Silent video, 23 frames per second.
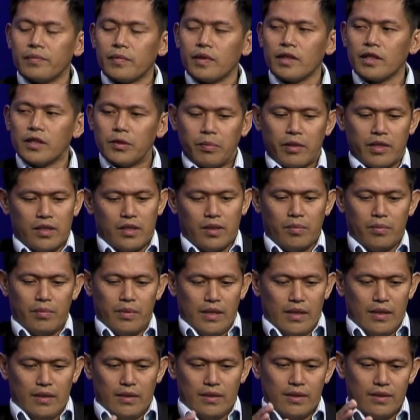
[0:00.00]
especially
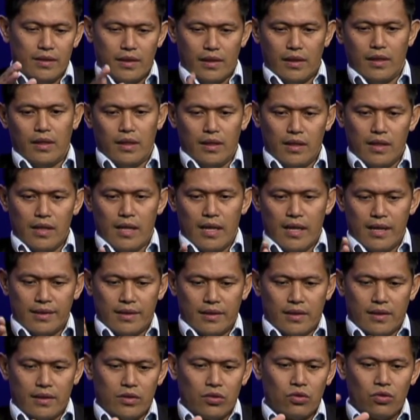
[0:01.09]
being Sydney as
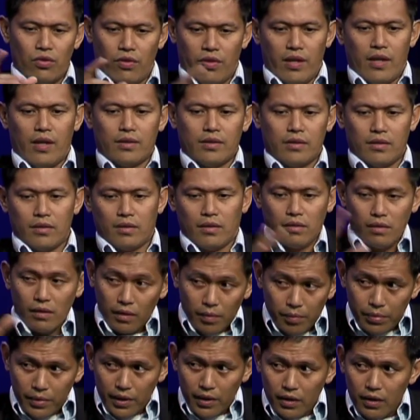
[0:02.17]
a 2000
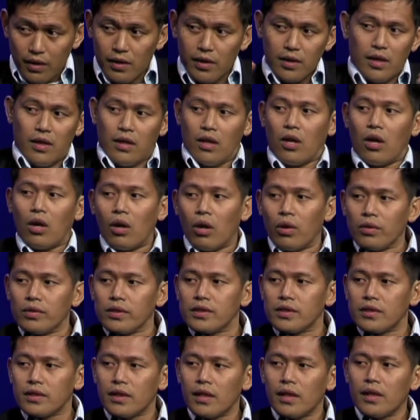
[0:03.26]
Olympic
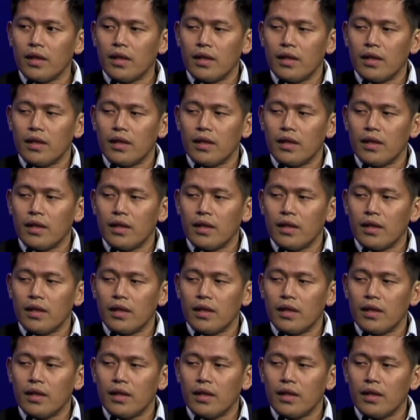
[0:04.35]
host.